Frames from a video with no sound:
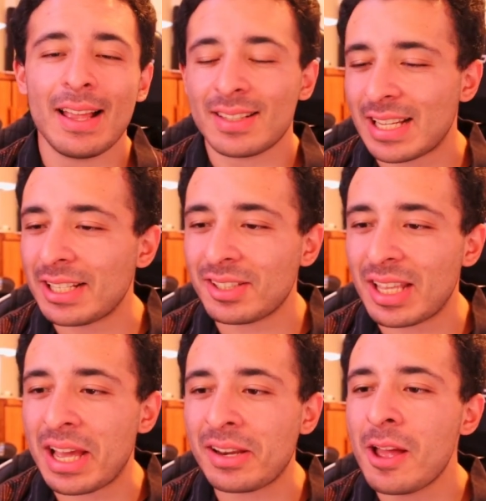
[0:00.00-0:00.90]
Since
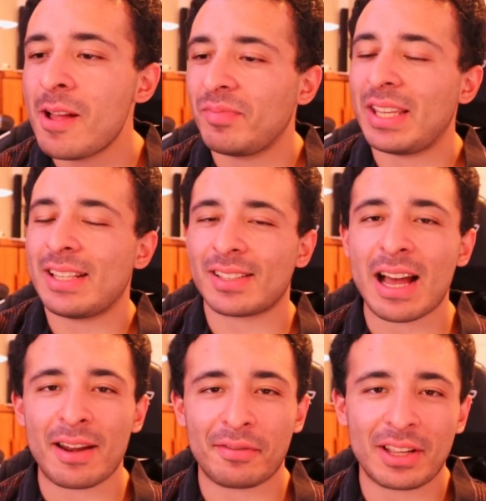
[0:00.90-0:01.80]
then, he's
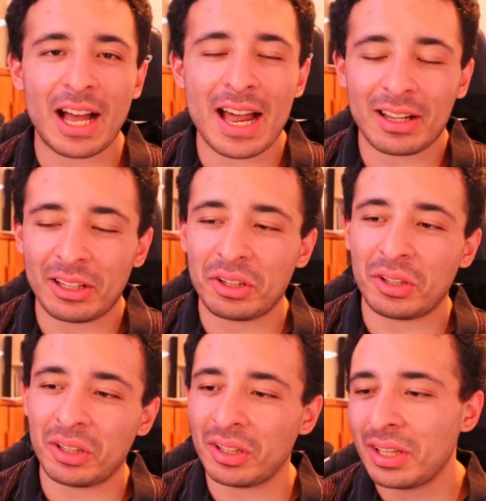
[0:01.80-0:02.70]
kind of got a
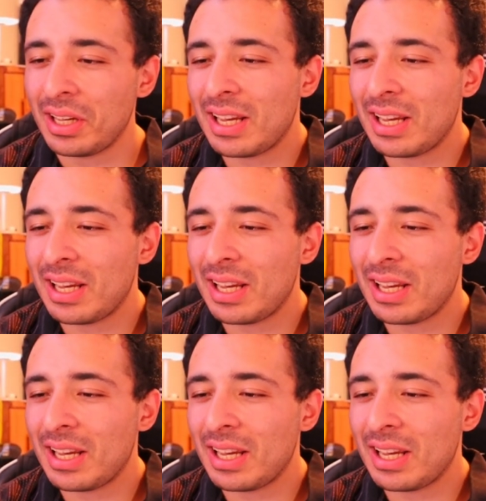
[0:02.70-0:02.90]
little